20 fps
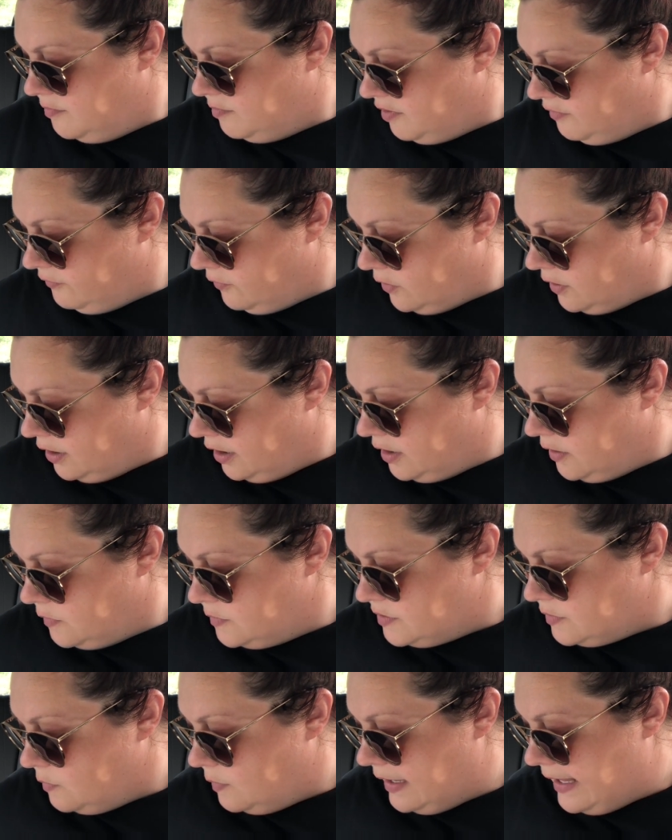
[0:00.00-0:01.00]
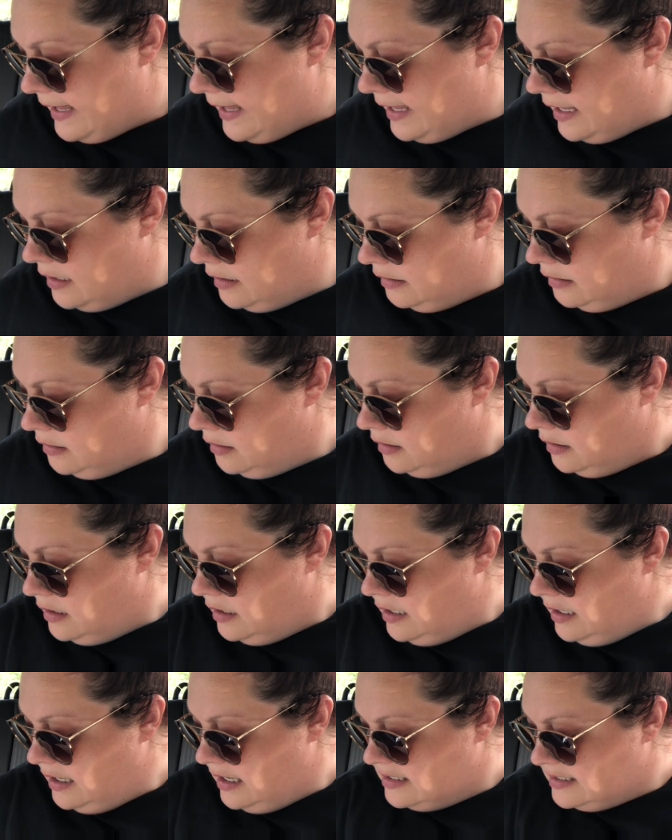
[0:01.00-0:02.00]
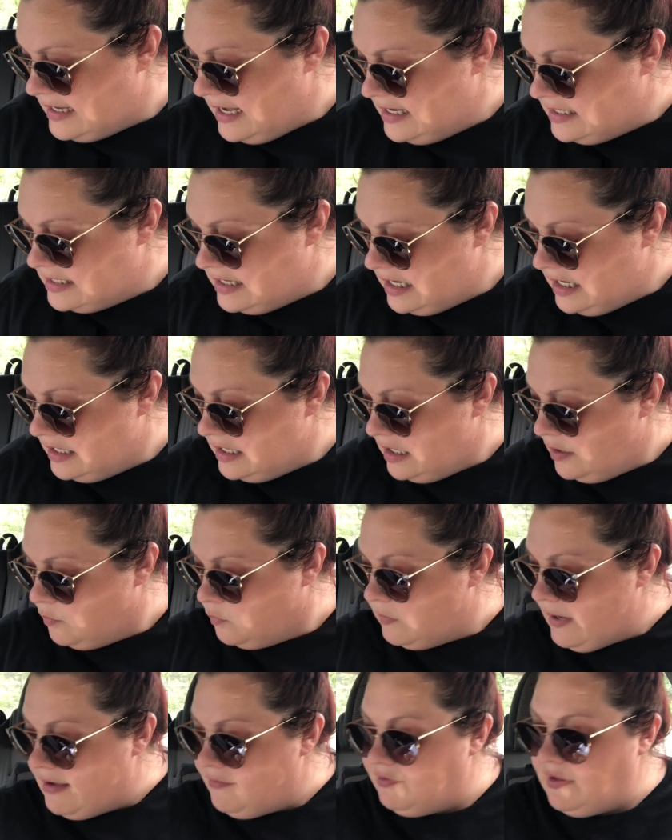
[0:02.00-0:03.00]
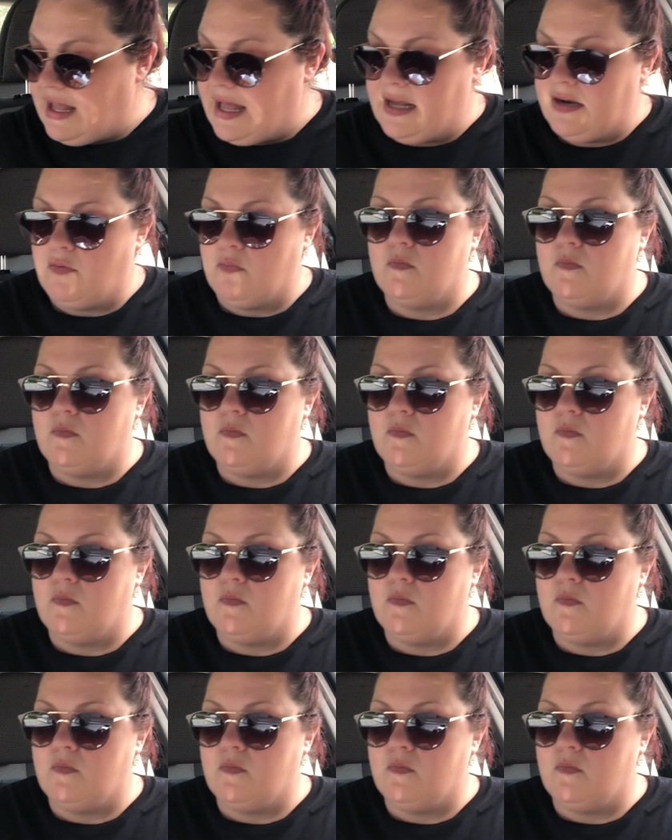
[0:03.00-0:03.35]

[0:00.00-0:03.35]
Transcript: before it goes away is I did Revlon.